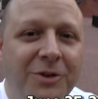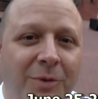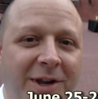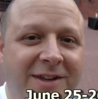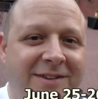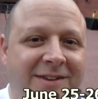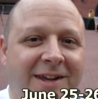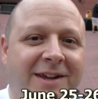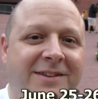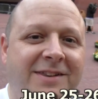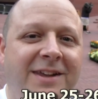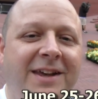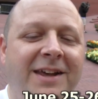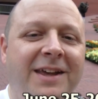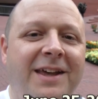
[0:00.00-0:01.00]

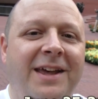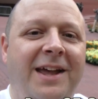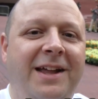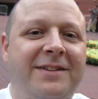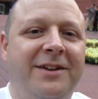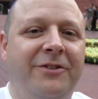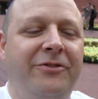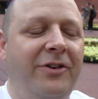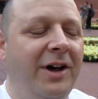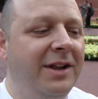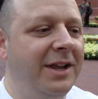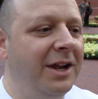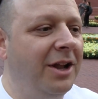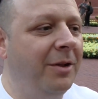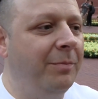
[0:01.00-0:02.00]
26th. It's a fun
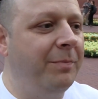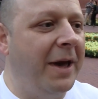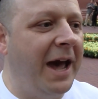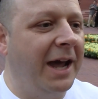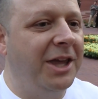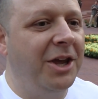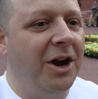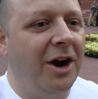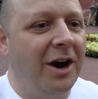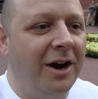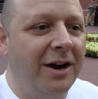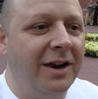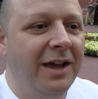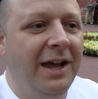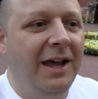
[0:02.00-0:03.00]
little
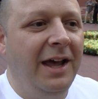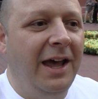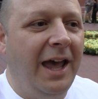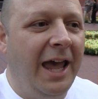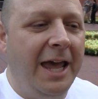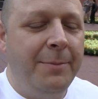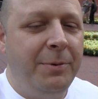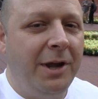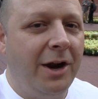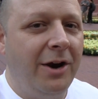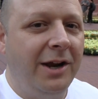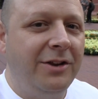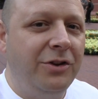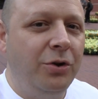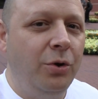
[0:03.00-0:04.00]
backyard
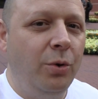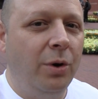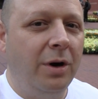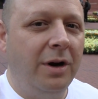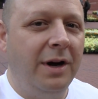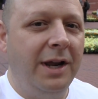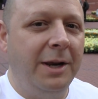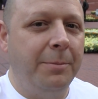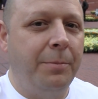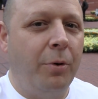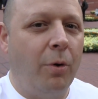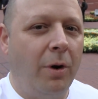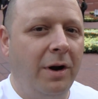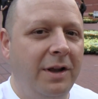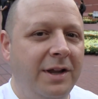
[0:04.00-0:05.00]
apiary tour in
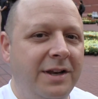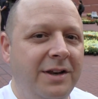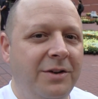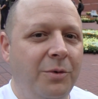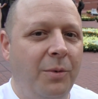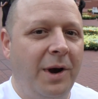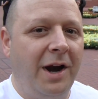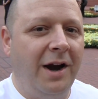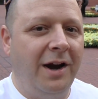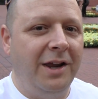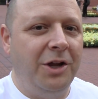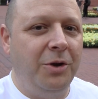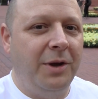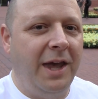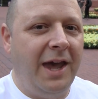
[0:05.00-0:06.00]
Portland where
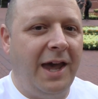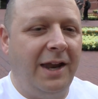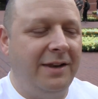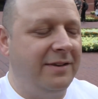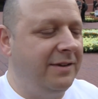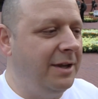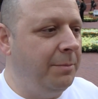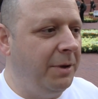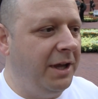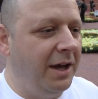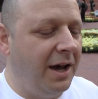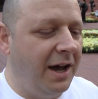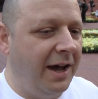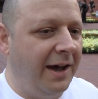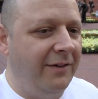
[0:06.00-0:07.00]
you can see
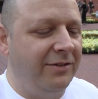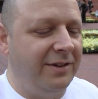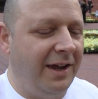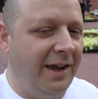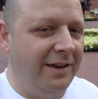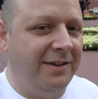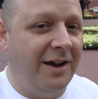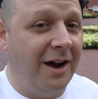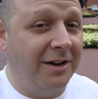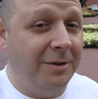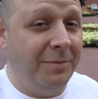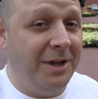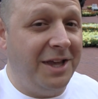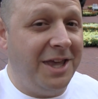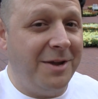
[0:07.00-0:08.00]
beehives and talk to
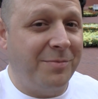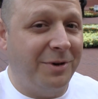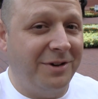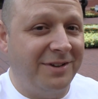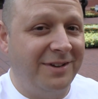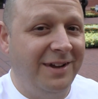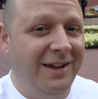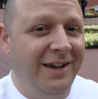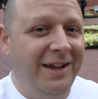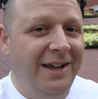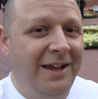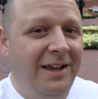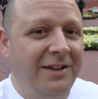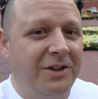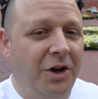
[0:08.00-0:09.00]
beekeepers.
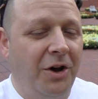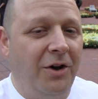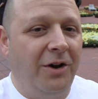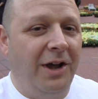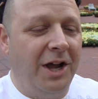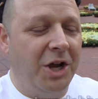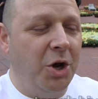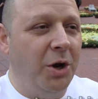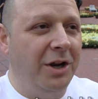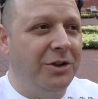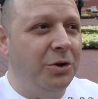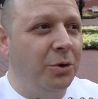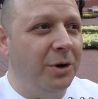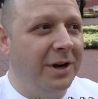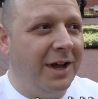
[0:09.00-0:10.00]
So go to
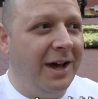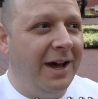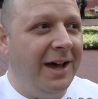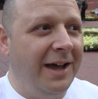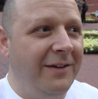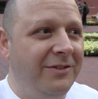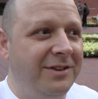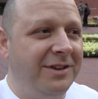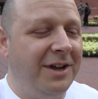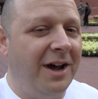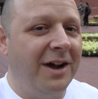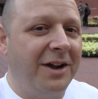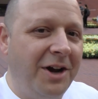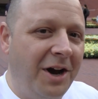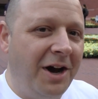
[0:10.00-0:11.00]

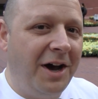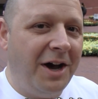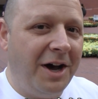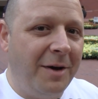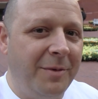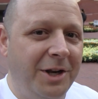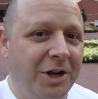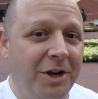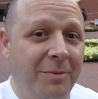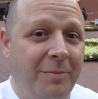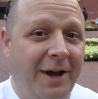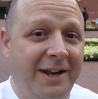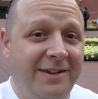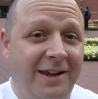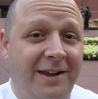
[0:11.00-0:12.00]
tourdehives.com and you can
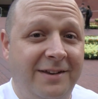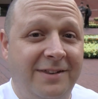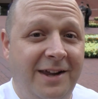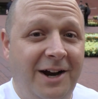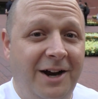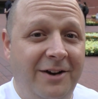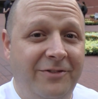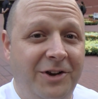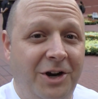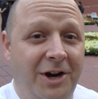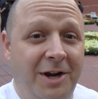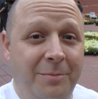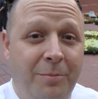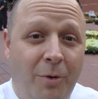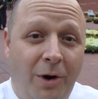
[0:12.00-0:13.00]
buy tickets there if you're
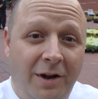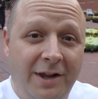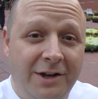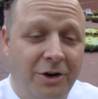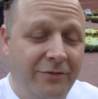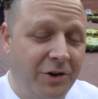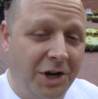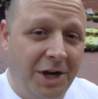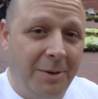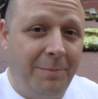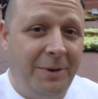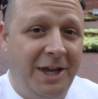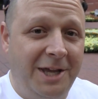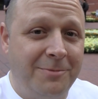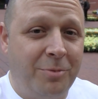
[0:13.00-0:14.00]
in Portland or if you're going to
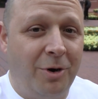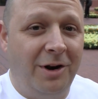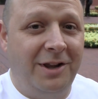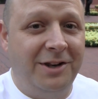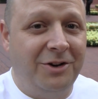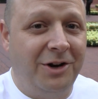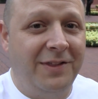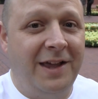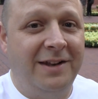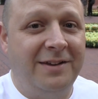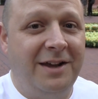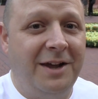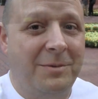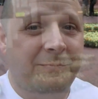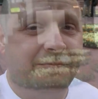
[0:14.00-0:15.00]
be in Portland during that
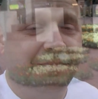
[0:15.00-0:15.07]
time.